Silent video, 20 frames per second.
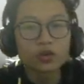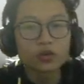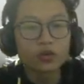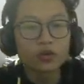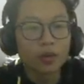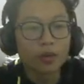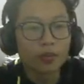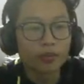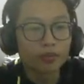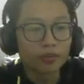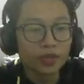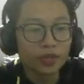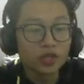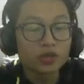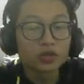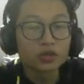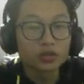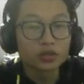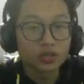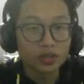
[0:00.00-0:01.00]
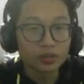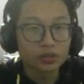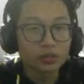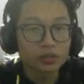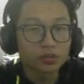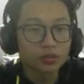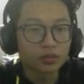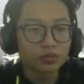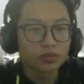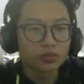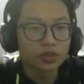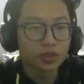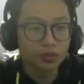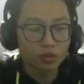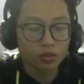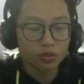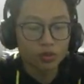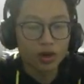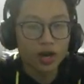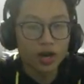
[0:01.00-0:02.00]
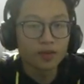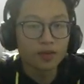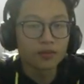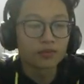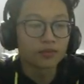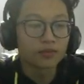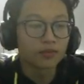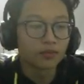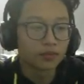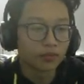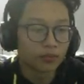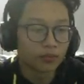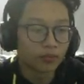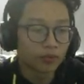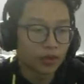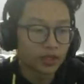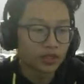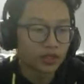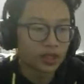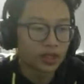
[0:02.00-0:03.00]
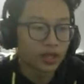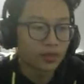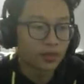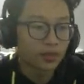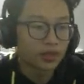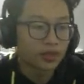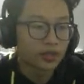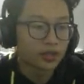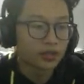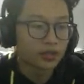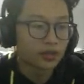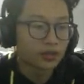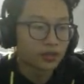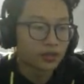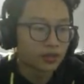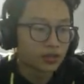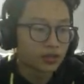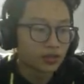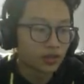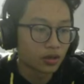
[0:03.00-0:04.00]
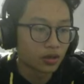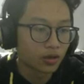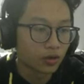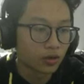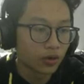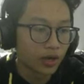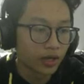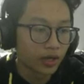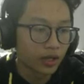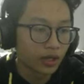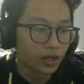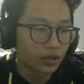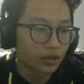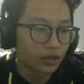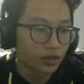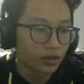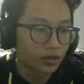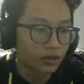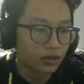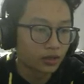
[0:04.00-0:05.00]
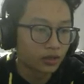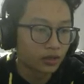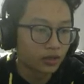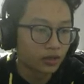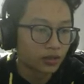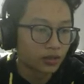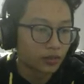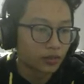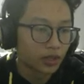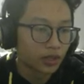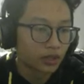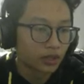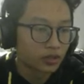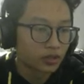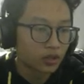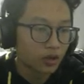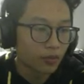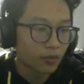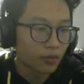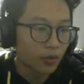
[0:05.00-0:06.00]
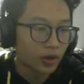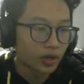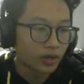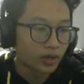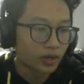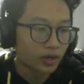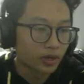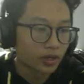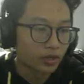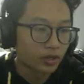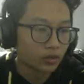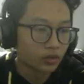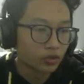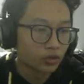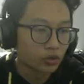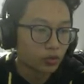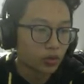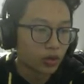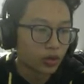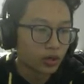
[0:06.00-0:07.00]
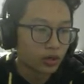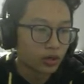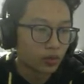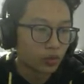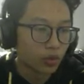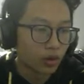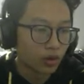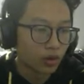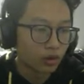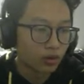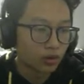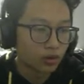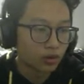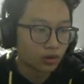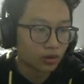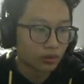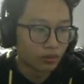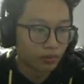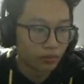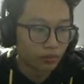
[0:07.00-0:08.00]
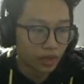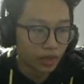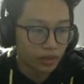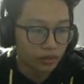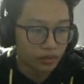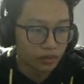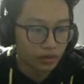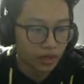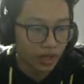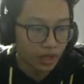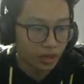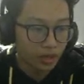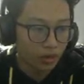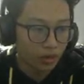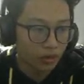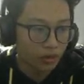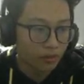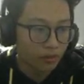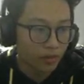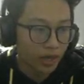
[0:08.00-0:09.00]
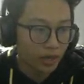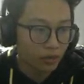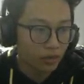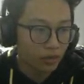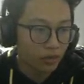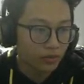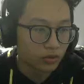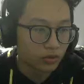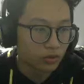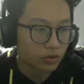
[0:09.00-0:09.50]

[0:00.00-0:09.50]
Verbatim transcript: the, make sure to subscribe, press that like button so I can be the top 1 YouTuber in the world, better than all the Minecraft